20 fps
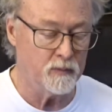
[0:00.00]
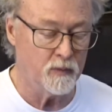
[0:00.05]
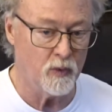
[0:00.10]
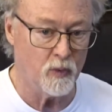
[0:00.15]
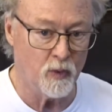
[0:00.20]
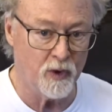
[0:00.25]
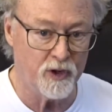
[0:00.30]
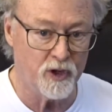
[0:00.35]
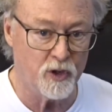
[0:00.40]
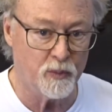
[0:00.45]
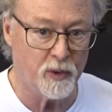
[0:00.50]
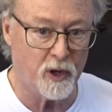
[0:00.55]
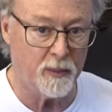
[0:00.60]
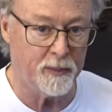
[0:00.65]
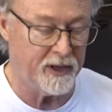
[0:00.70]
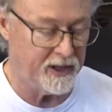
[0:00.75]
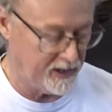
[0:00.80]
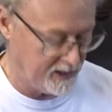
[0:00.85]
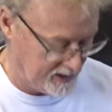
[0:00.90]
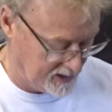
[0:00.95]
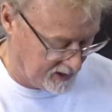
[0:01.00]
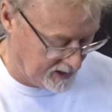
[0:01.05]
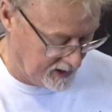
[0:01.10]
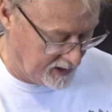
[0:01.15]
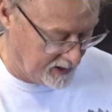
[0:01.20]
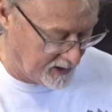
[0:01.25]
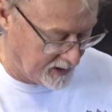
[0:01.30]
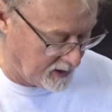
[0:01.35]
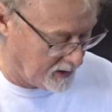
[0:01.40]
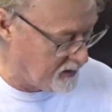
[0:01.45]
What you probably could see
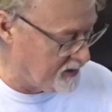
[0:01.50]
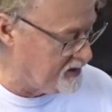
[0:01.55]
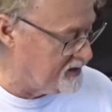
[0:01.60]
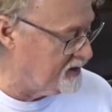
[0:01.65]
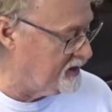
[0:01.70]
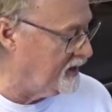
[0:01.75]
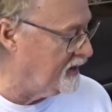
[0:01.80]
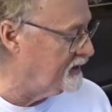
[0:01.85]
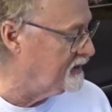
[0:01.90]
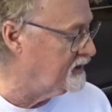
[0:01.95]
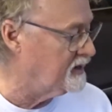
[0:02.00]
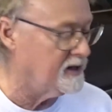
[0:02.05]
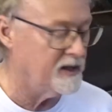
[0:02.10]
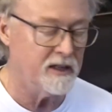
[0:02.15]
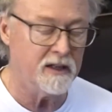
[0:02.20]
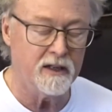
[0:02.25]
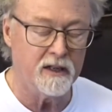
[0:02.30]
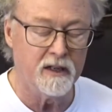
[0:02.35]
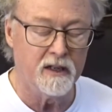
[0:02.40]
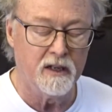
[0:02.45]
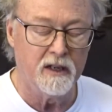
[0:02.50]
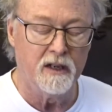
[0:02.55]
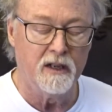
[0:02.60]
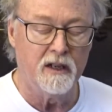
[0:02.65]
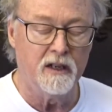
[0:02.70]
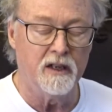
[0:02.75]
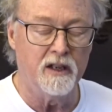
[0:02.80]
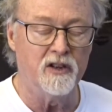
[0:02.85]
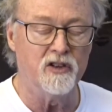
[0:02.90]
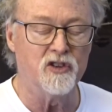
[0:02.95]
there is that the
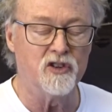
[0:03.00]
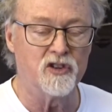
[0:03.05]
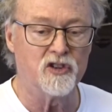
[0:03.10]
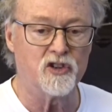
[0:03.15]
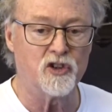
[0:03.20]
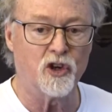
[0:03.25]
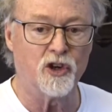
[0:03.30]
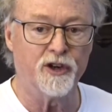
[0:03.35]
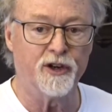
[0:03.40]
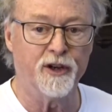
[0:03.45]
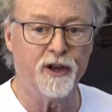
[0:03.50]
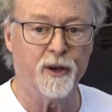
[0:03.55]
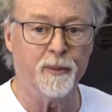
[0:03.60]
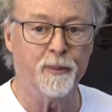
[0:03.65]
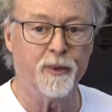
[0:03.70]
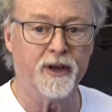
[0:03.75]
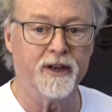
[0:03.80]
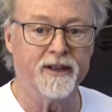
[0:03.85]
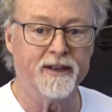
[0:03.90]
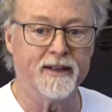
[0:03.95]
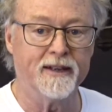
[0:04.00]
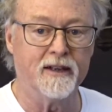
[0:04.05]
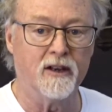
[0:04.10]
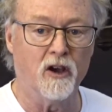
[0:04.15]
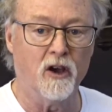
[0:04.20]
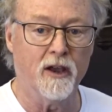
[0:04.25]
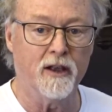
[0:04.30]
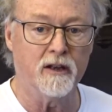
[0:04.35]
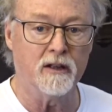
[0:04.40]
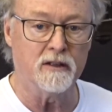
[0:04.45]
engine started up and didn't
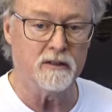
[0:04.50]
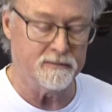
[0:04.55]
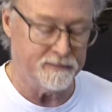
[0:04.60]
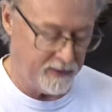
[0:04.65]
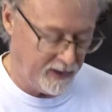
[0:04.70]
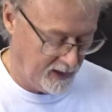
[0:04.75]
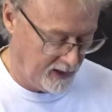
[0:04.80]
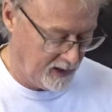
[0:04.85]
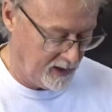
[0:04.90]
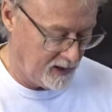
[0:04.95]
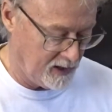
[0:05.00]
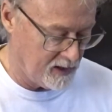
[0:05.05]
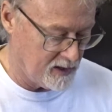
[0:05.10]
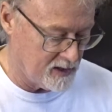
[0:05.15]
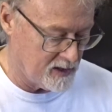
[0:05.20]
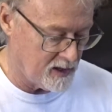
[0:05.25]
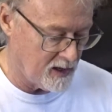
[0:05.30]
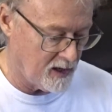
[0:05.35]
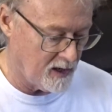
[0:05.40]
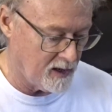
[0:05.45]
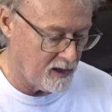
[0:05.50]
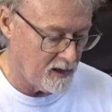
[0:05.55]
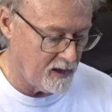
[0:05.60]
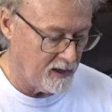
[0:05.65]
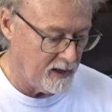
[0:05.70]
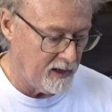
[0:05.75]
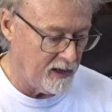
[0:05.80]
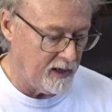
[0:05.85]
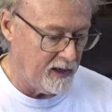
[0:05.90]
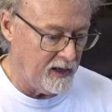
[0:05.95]
idle, and
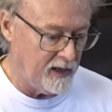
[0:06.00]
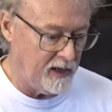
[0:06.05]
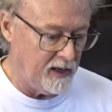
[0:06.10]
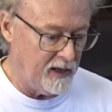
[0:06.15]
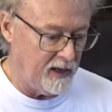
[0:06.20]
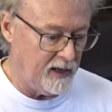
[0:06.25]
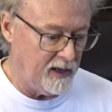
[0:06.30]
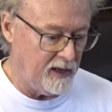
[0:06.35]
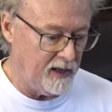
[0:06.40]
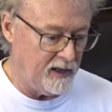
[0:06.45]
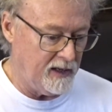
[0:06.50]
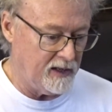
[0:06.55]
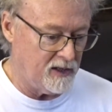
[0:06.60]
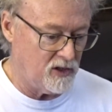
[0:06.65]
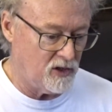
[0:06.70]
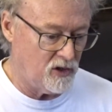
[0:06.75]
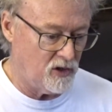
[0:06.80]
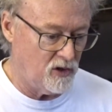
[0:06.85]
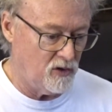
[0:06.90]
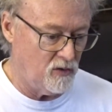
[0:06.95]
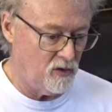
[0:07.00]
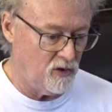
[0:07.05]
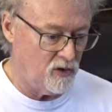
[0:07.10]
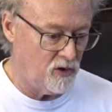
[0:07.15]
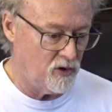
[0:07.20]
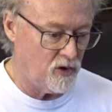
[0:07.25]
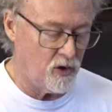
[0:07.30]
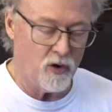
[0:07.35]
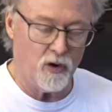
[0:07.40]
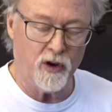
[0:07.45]
it
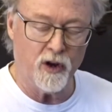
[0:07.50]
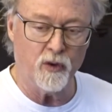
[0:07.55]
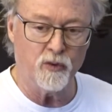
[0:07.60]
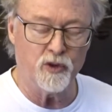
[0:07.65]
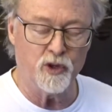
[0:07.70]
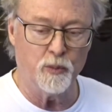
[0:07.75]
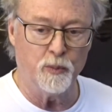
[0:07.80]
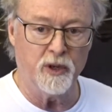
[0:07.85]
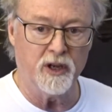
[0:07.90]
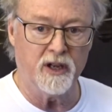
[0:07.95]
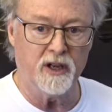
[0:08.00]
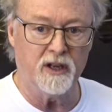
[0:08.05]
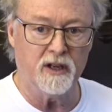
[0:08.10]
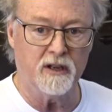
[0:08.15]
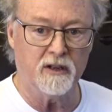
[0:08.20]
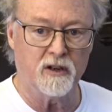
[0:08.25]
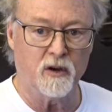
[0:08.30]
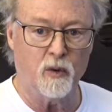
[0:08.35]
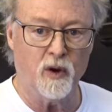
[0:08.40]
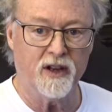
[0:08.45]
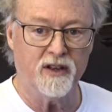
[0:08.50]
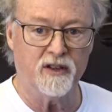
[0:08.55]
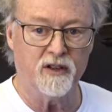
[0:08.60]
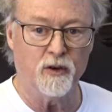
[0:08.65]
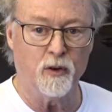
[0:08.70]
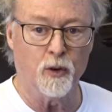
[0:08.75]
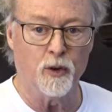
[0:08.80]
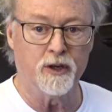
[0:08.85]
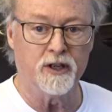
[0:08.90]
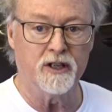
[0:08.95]
turned out to be quite the
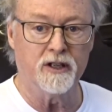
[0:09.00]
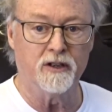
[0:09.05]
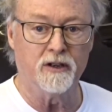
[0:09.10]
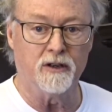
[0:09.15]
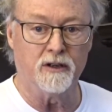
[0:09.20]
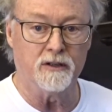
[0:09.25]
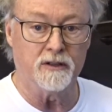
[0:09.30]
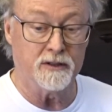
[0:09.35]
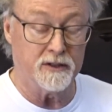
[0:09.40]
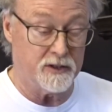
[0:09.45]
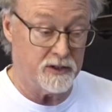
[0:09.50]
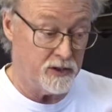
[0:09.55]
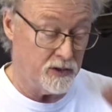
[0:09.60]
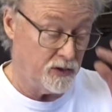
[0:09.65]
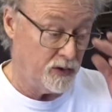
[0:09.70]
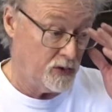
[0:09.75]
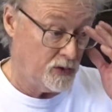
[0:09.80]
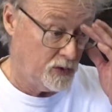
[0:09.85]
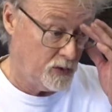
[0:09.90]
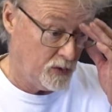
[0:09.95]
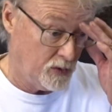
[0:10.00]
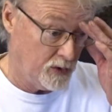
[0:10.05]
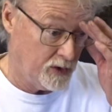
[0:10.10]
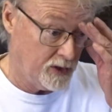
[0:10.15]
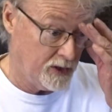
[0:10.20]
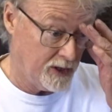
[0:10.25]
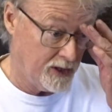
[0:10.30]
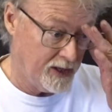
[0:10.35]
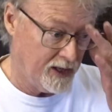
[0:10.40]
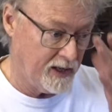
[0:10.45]
ordeal to
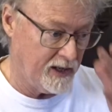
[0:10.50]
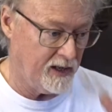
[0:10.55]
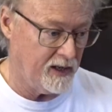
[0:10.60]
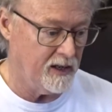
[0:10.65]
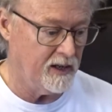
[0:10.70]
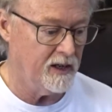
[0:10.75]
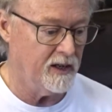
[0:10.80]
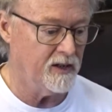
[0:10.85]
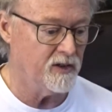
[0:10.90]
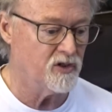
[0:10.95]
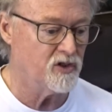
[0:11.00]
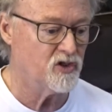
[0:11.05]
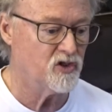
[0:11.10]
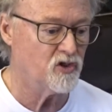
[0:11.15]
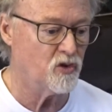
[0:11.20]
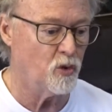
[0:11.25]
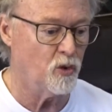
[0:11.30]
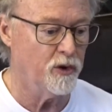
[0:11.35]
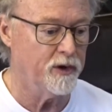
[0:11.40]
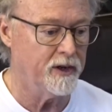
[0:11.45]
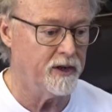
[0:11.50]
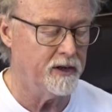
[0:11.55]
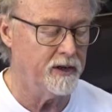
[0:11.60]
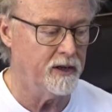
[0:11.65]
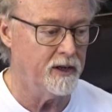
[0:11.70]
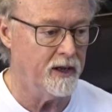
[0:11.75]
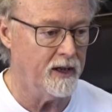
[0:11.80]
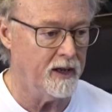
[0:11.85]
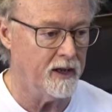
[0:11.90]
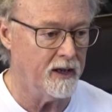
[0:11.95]
get it sorted,
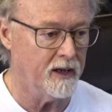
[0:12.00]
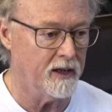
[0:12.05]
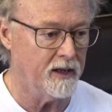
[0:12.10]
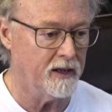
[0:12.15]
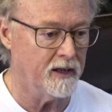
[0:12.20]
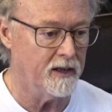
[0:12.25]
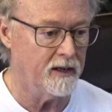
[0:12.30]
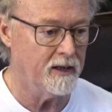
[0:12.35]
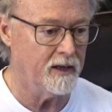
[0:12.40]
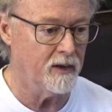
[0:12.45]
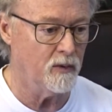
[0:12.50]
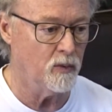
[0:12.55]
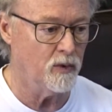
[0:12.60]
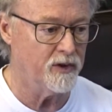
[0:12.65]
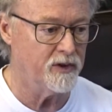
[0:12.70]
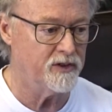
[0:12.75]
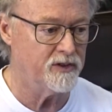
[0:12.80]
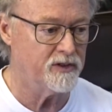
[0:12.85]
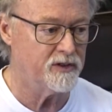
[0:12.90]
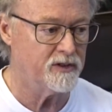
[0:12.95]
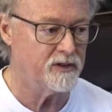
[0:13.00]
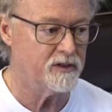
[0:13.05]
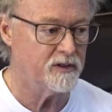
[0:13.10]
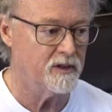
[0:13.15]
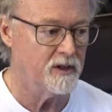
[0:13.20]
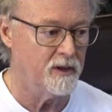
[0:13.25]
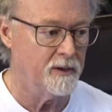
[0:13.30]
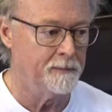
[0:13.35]
and it was